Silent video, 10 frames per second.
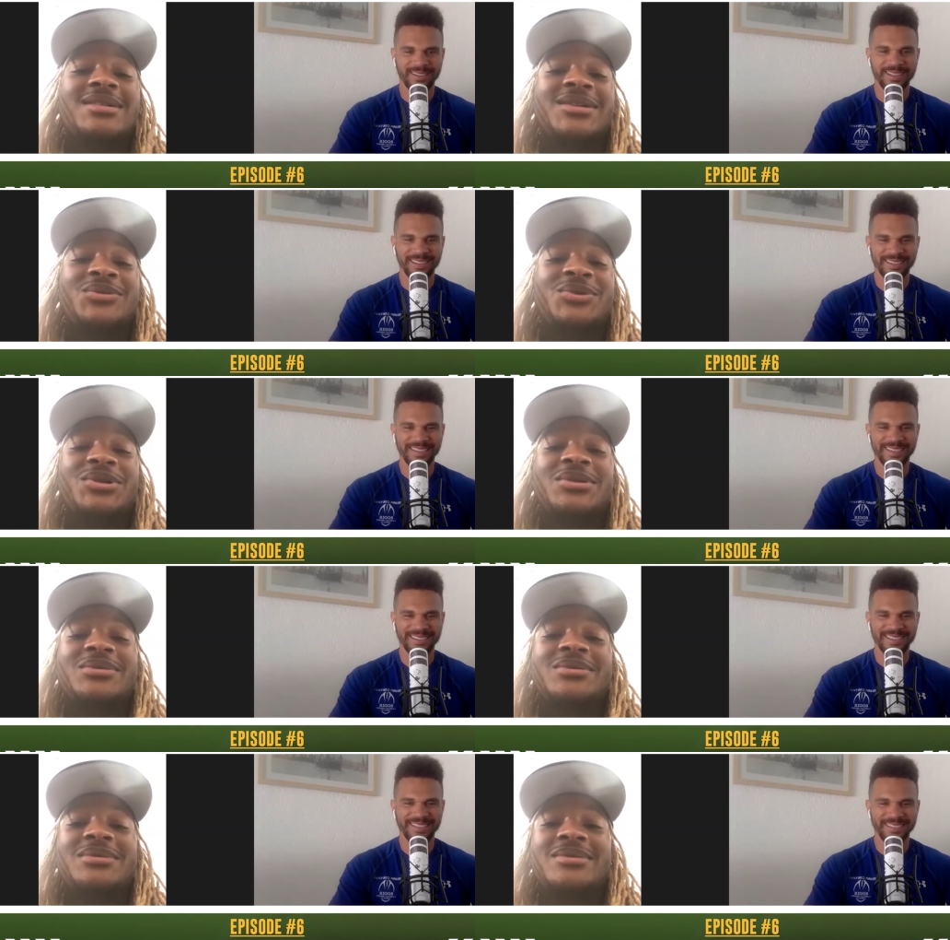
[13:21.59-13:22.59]
Speaker 1: unreal.
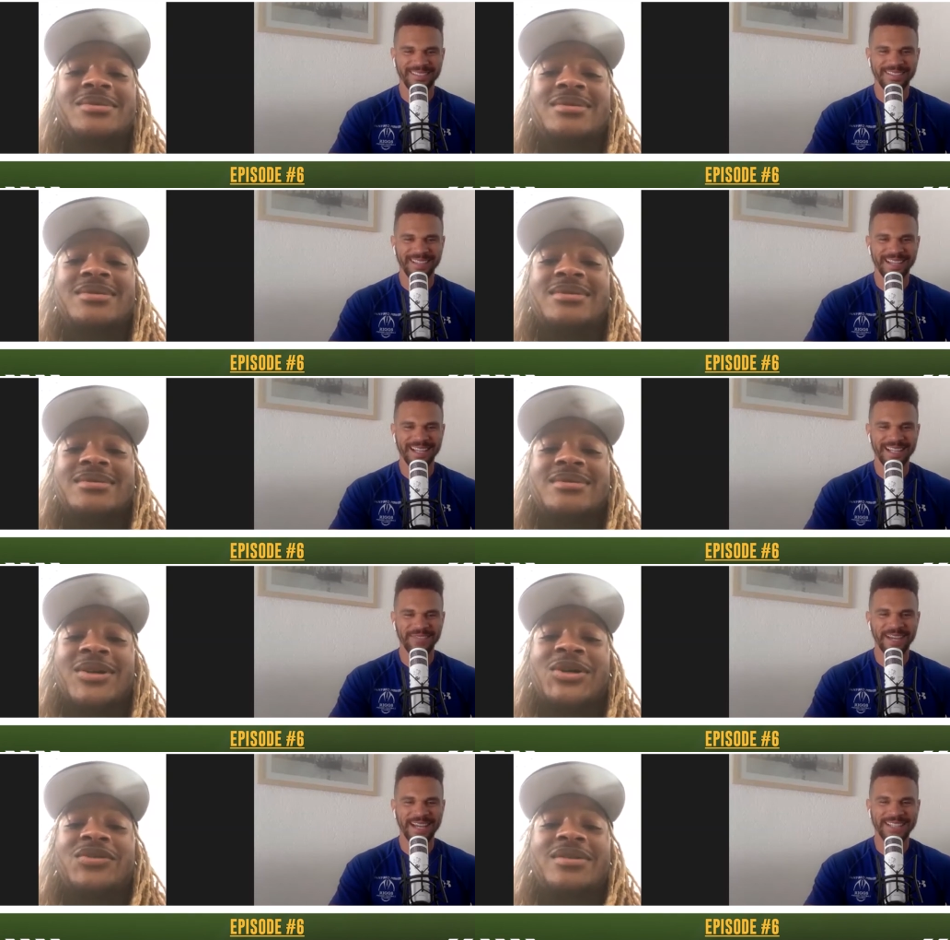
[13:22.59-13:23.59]
I can
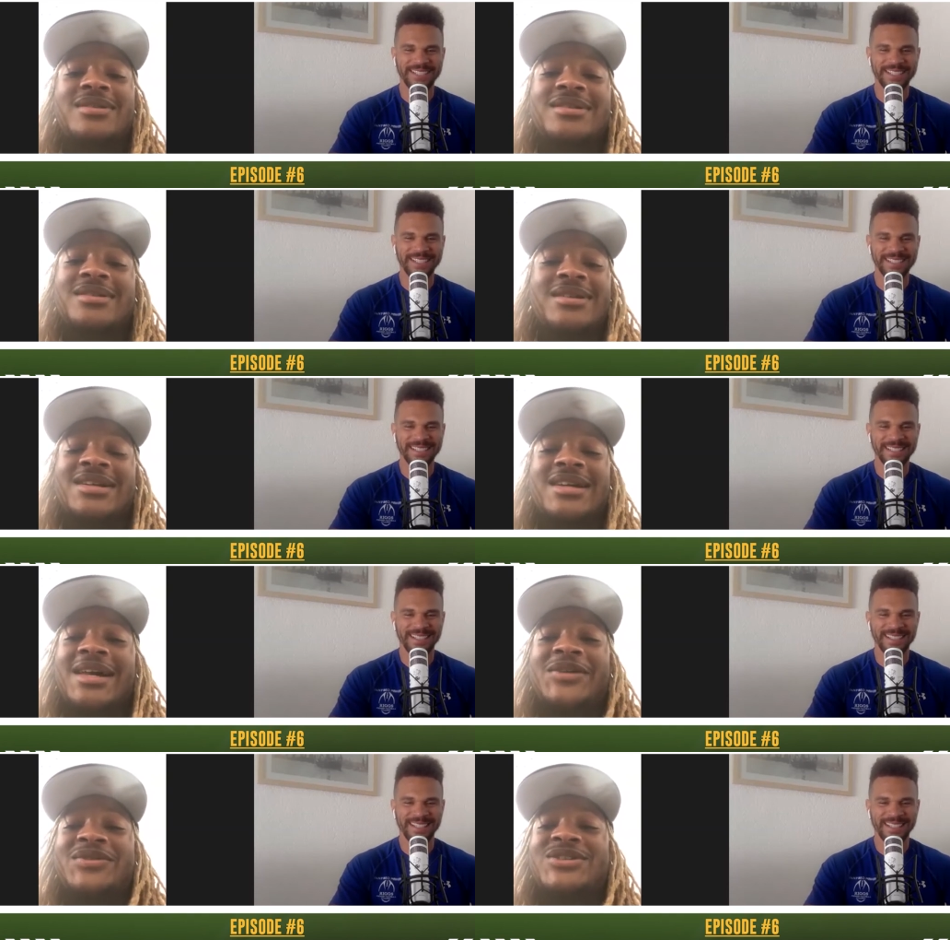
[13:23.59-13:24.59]
imagine. I even,
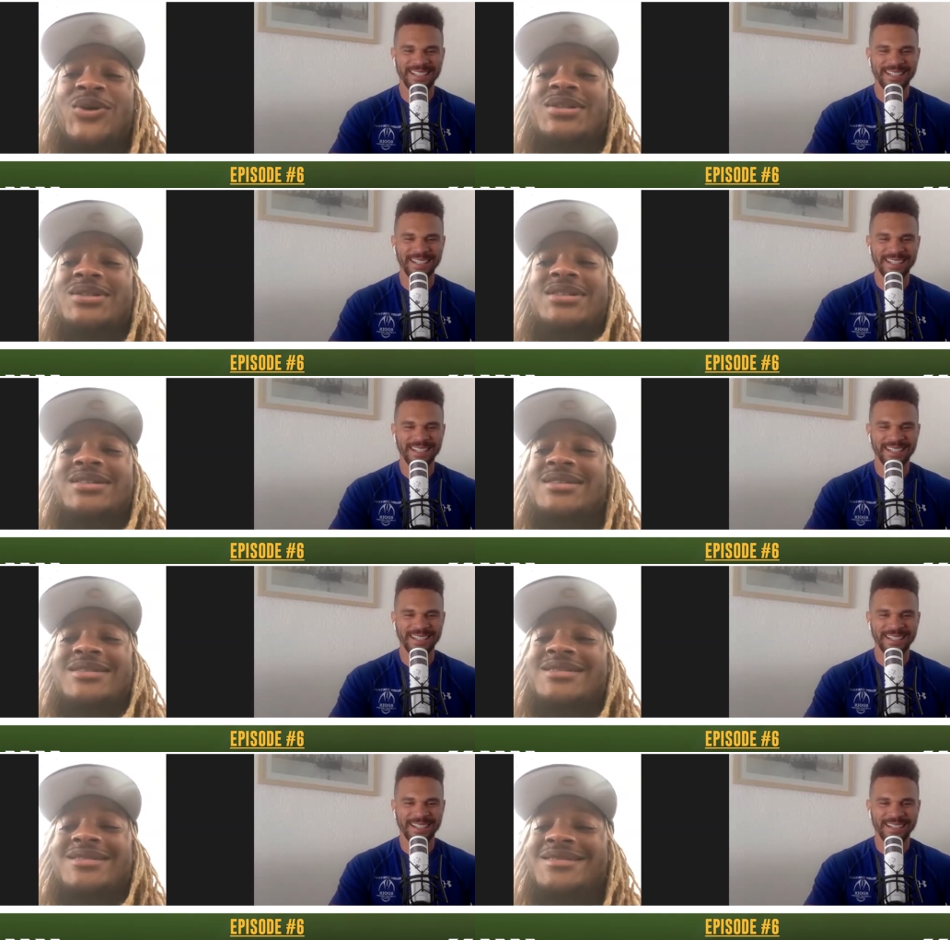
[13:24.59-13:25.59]
can't even start to
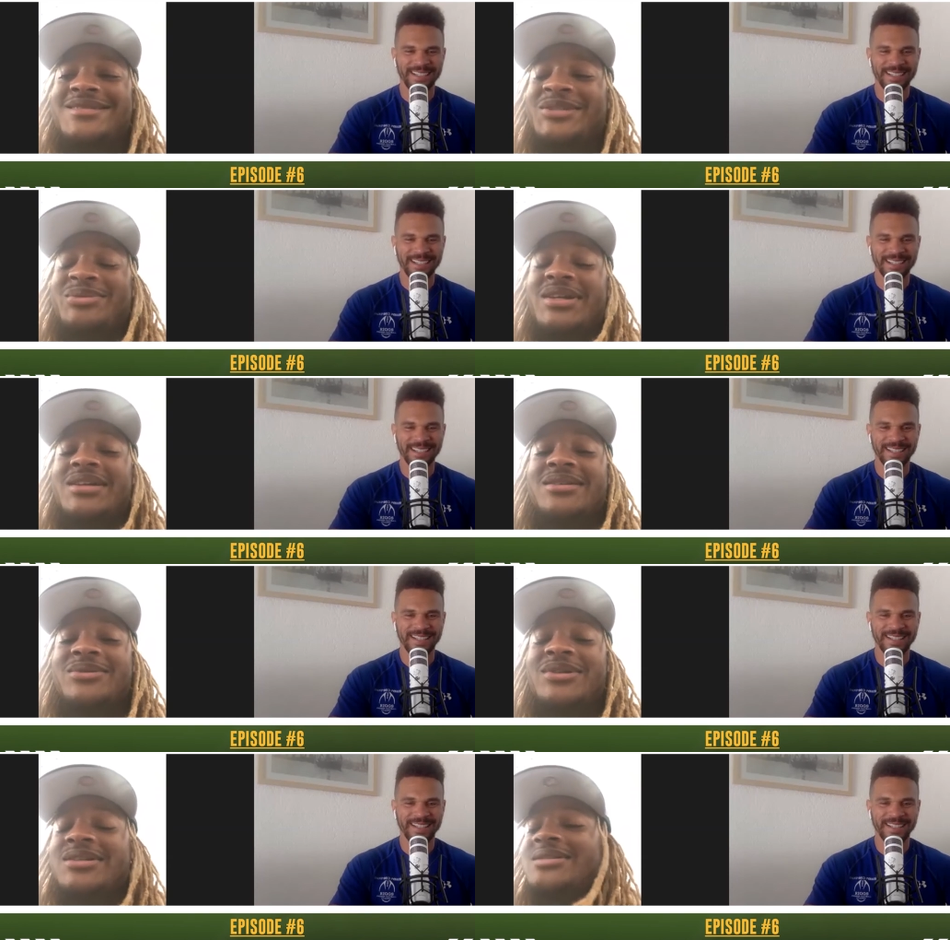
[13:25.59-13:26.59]
explain
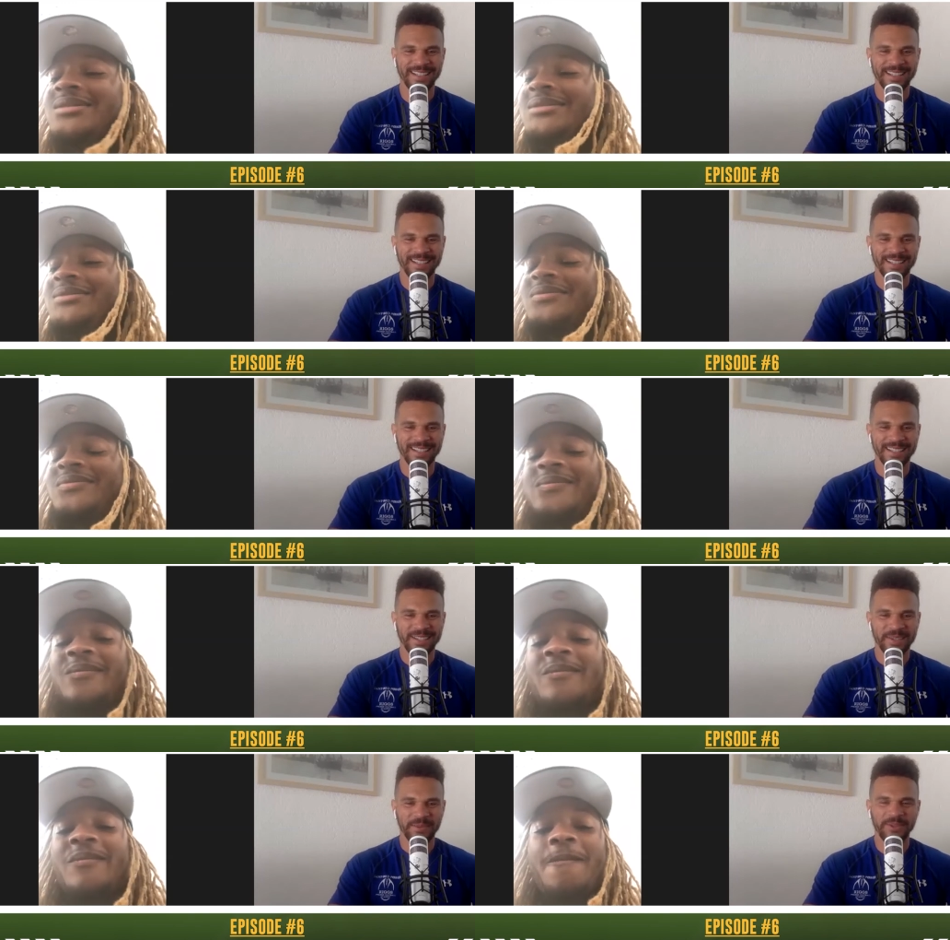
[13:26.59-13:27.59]
really.
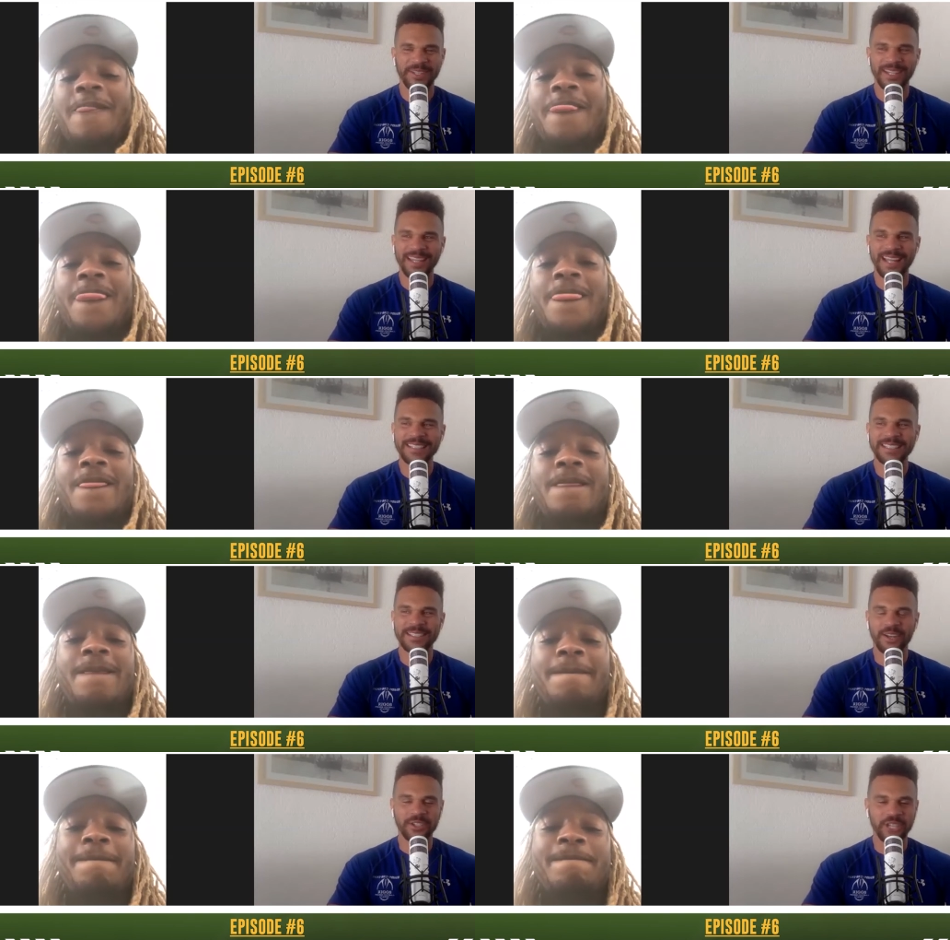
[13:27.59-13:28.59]
Speaker 2: Well, and that's
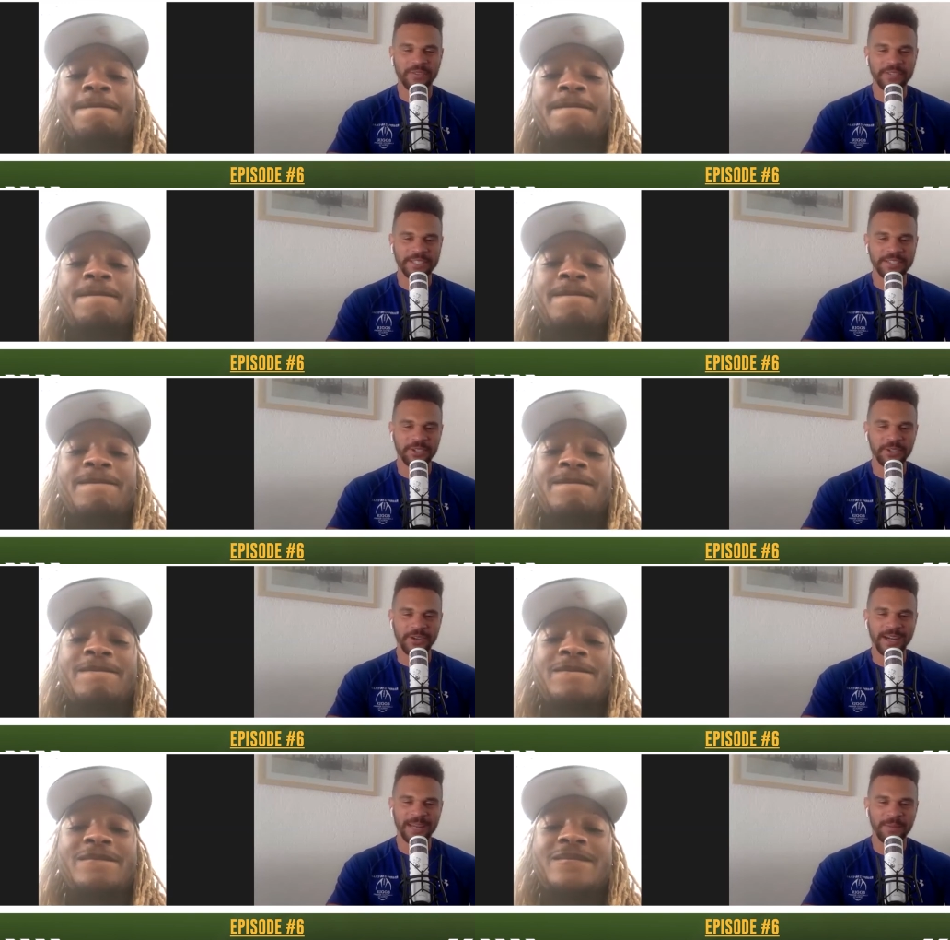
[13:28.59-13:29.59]
his longevity too,
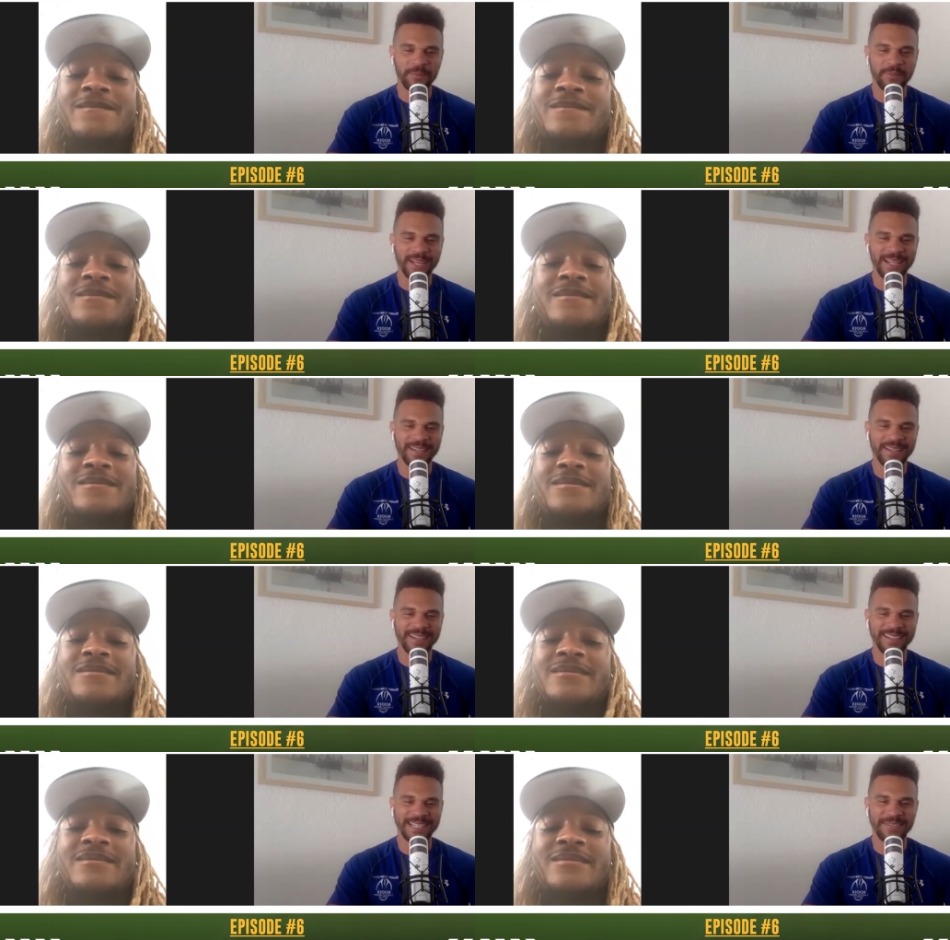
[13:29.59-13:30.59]
right? I mean, playing in
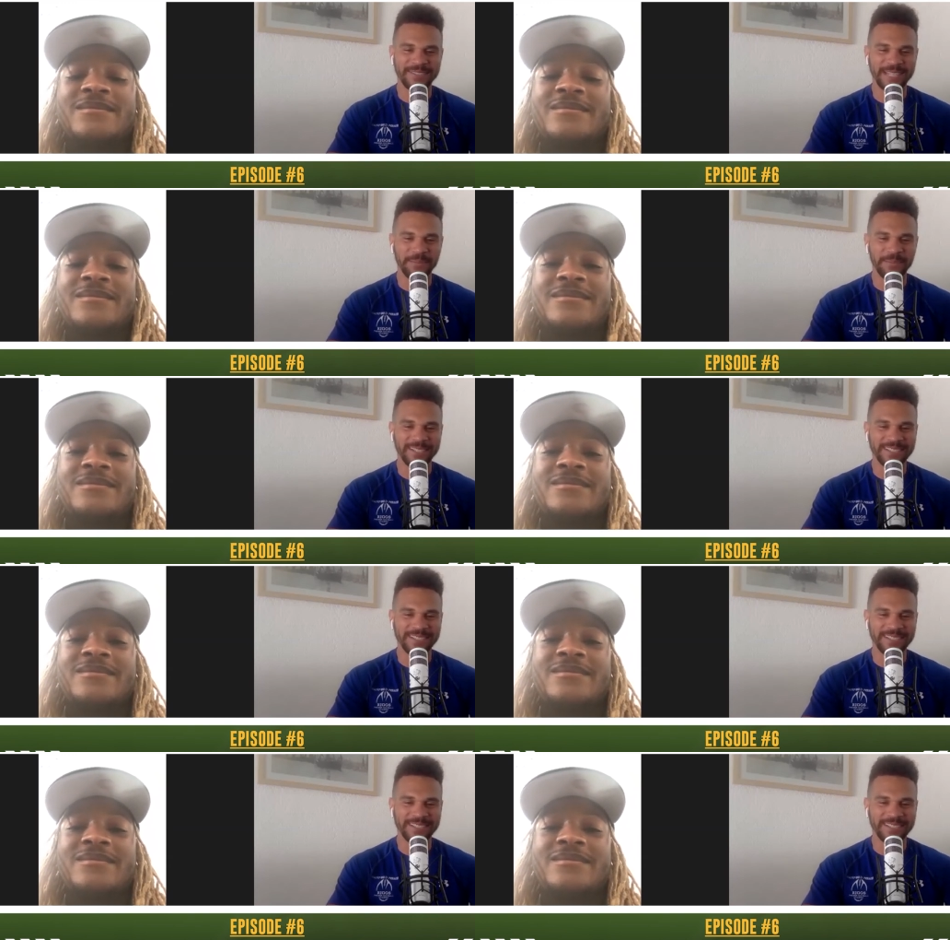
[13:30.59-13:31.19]
the league for 10 plus